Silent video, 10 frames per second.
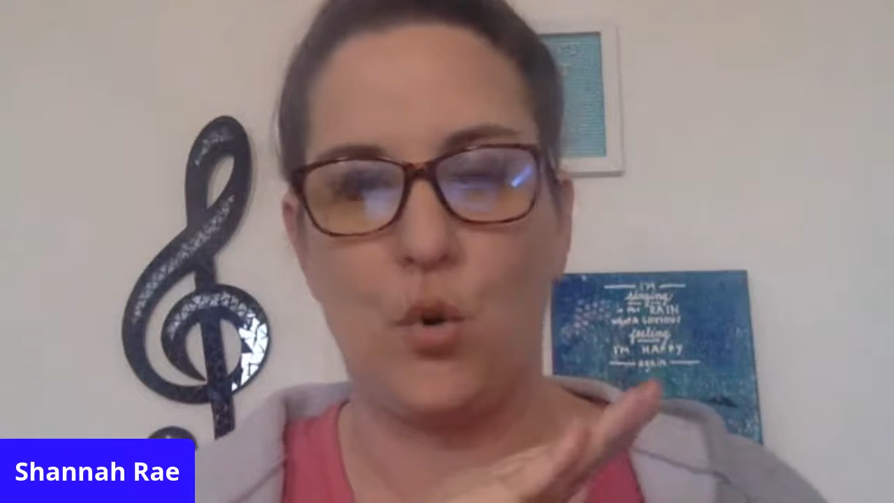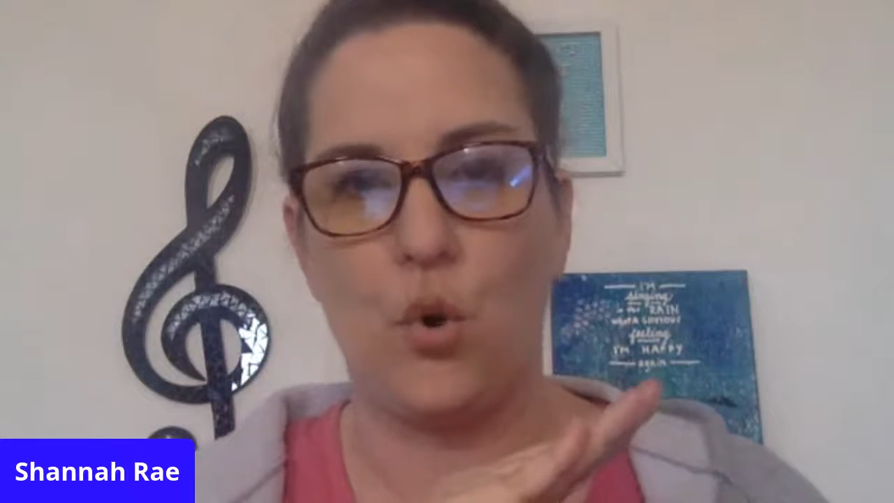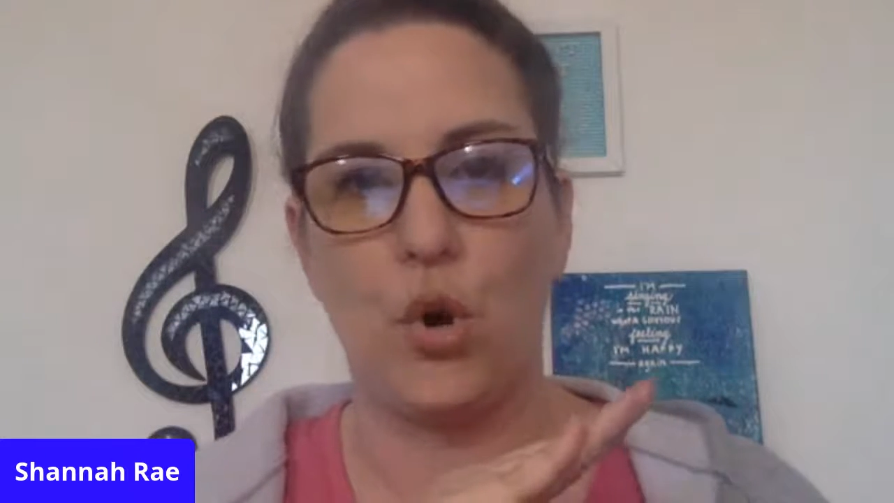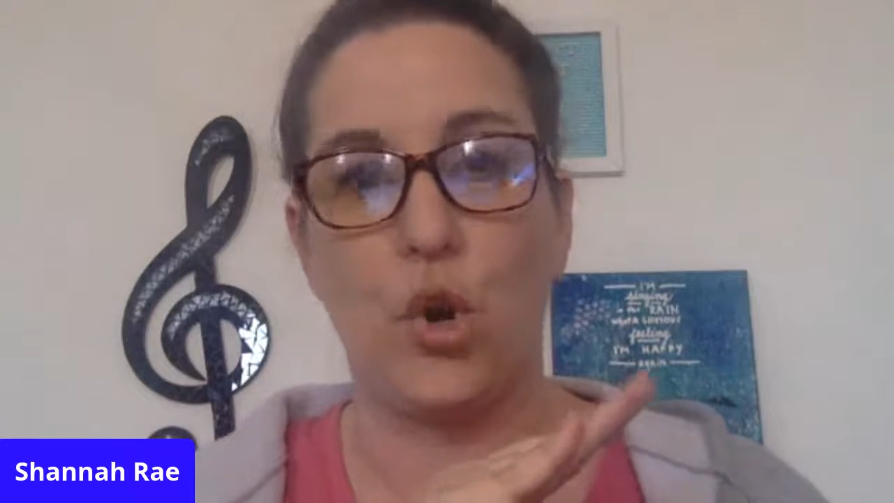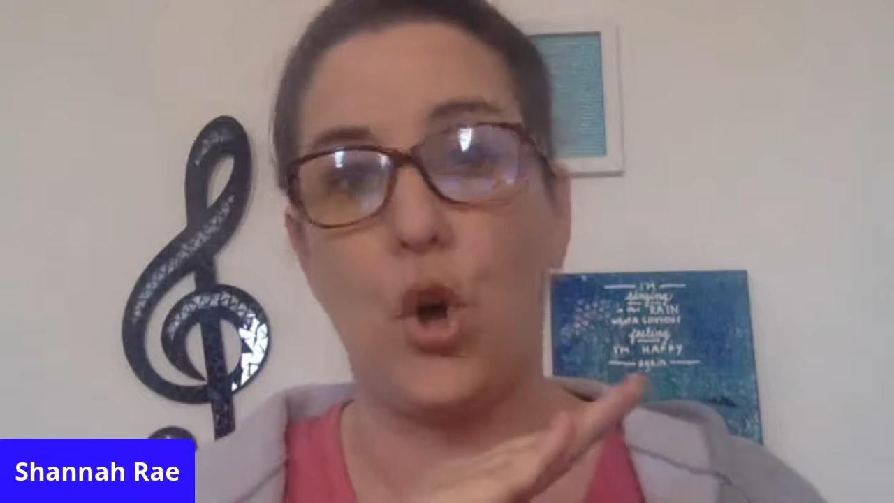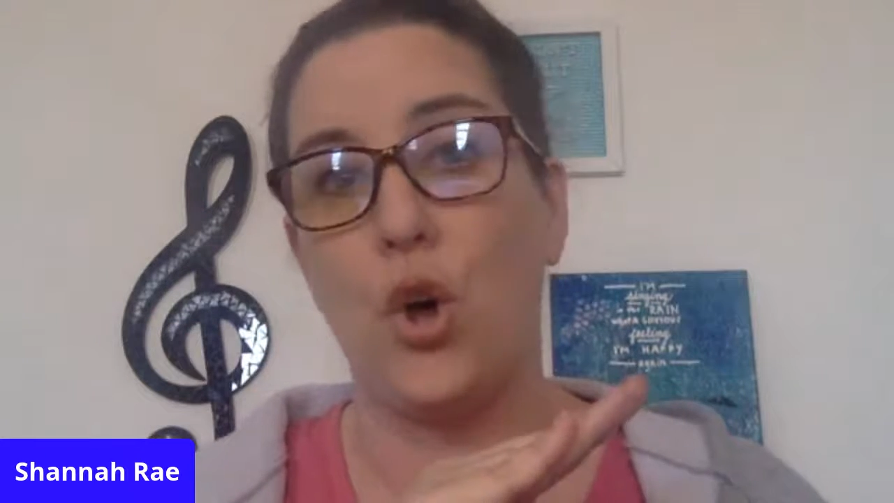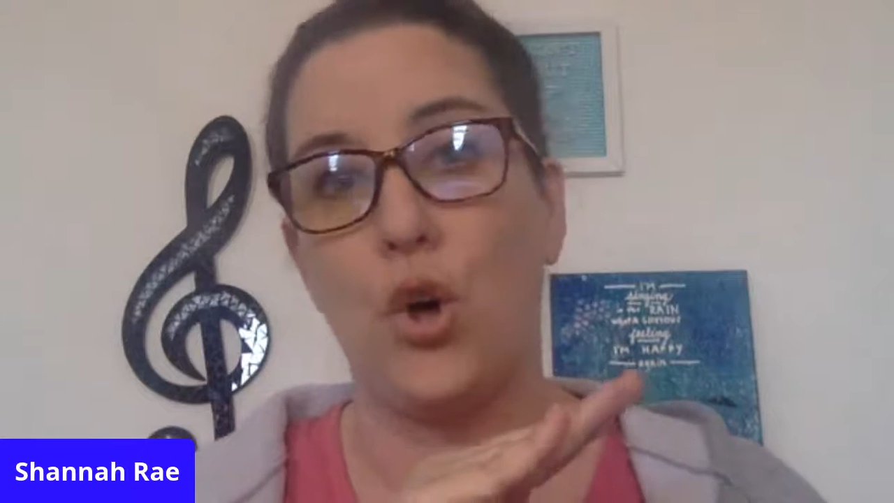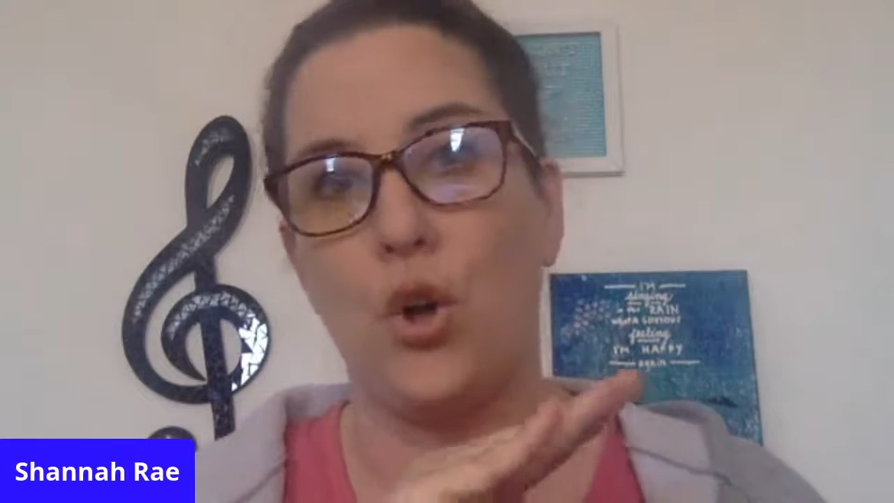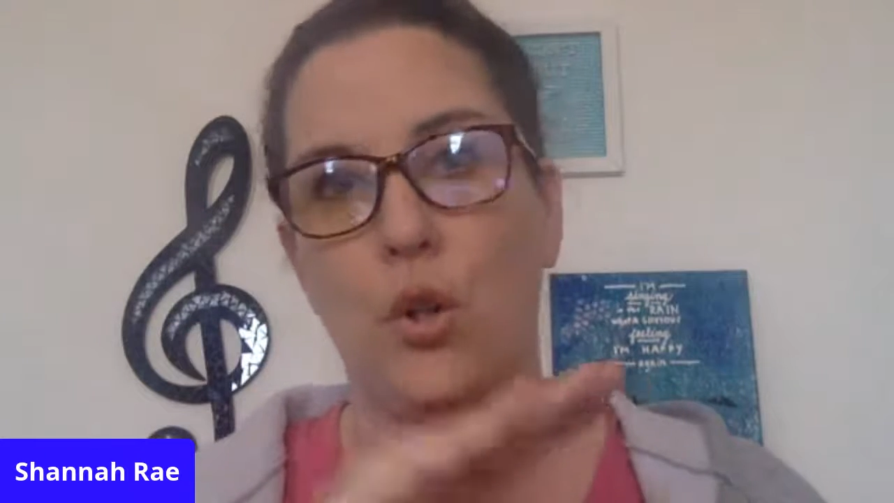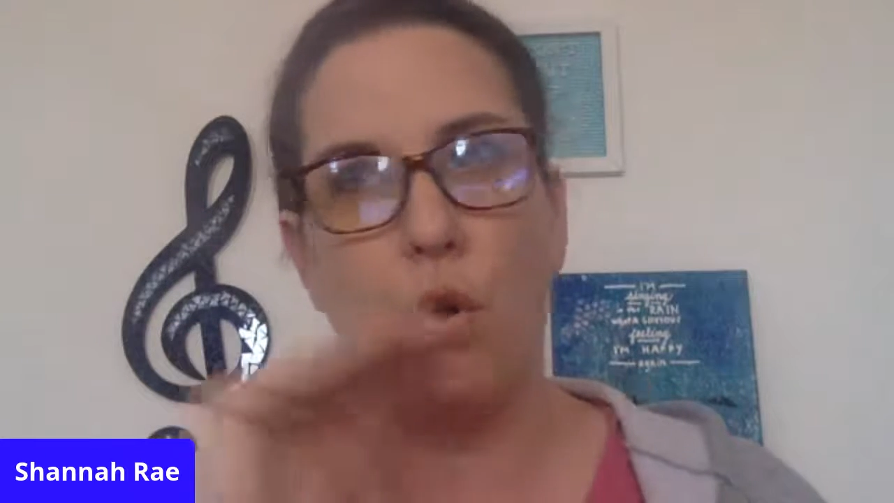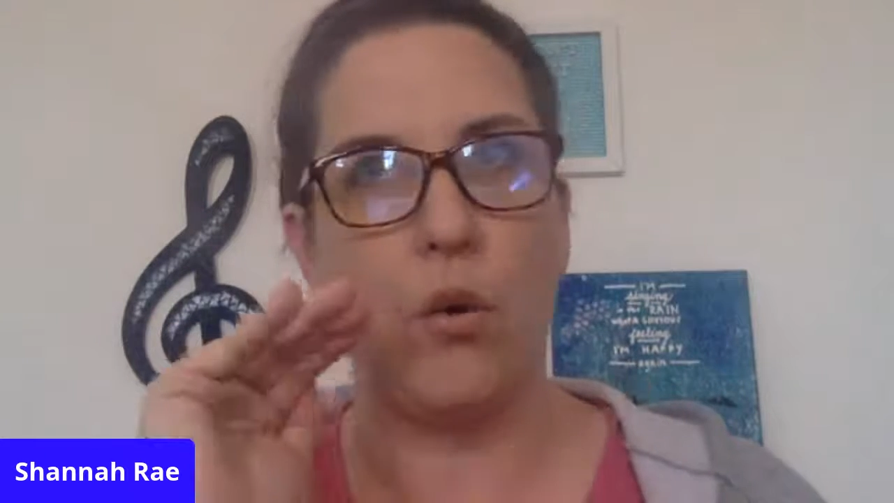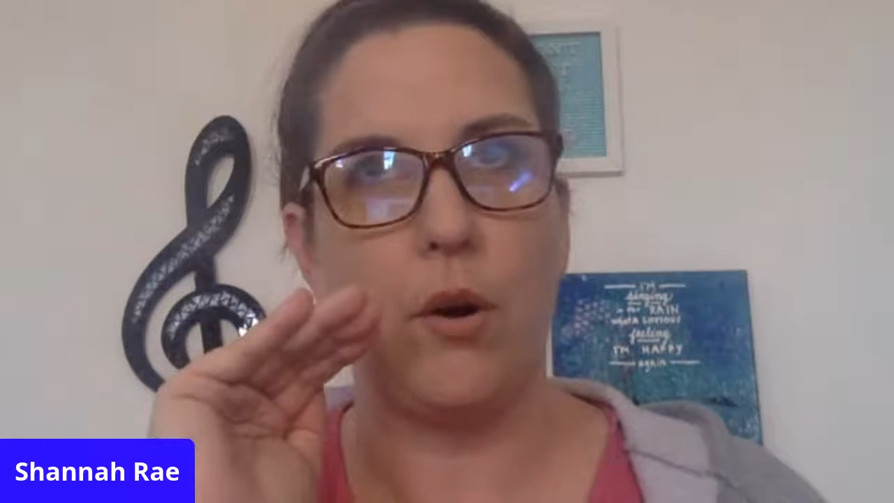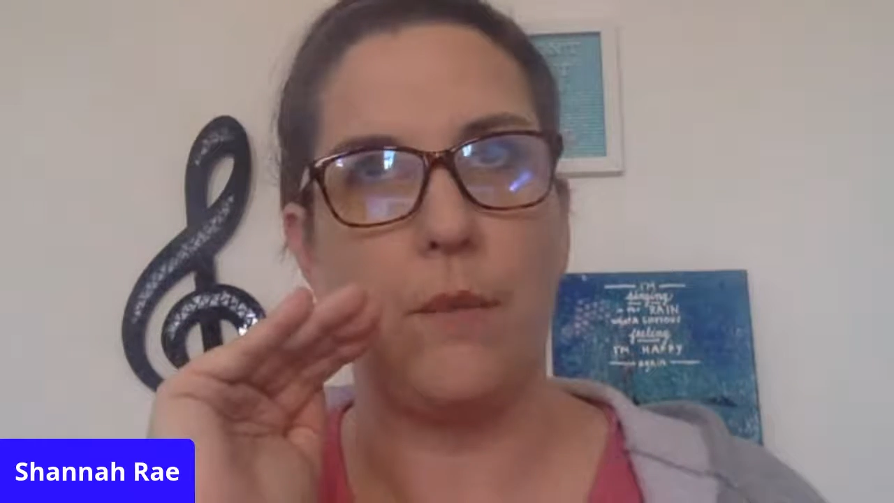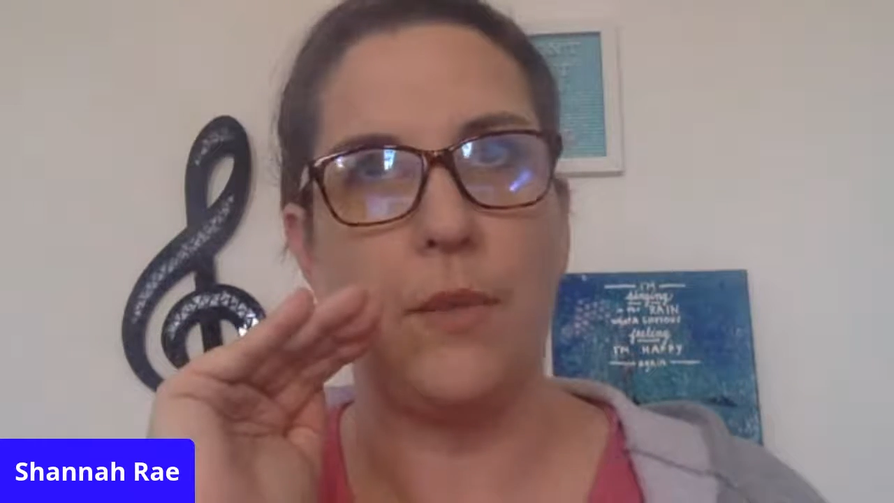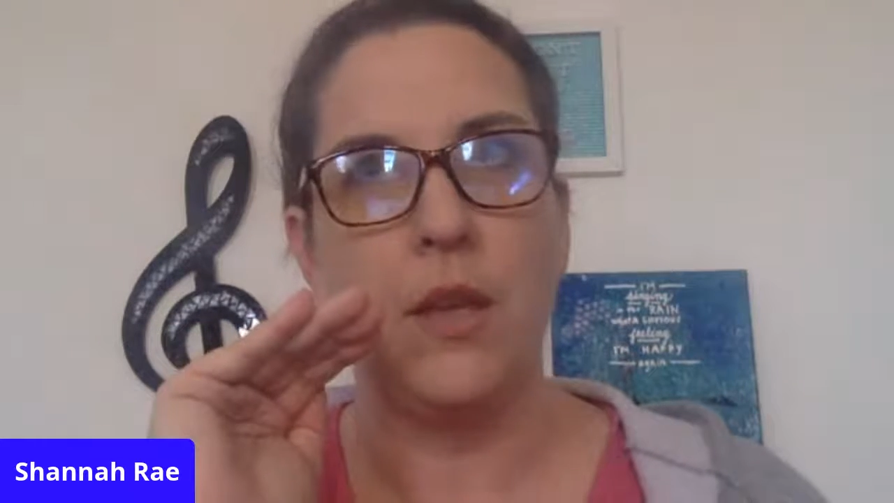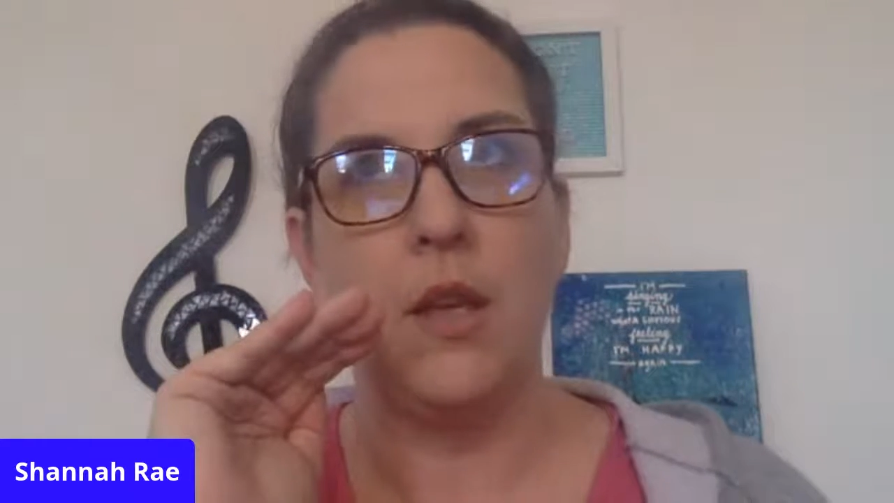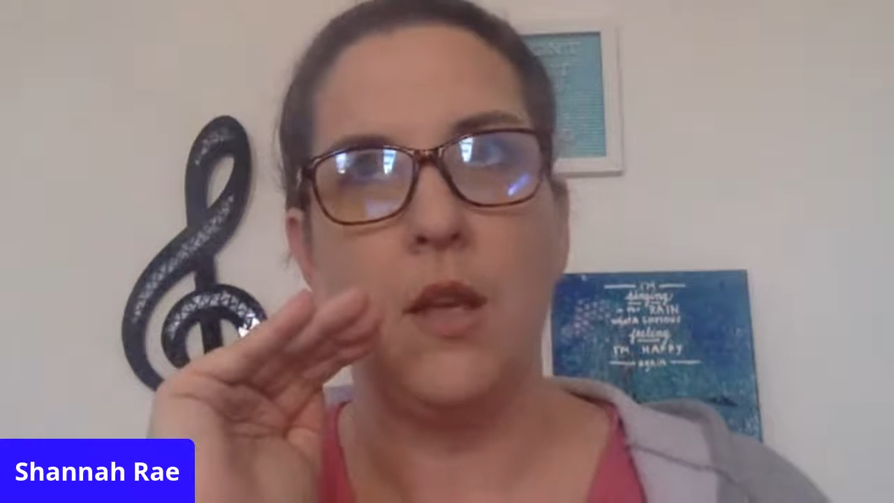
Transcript: or call or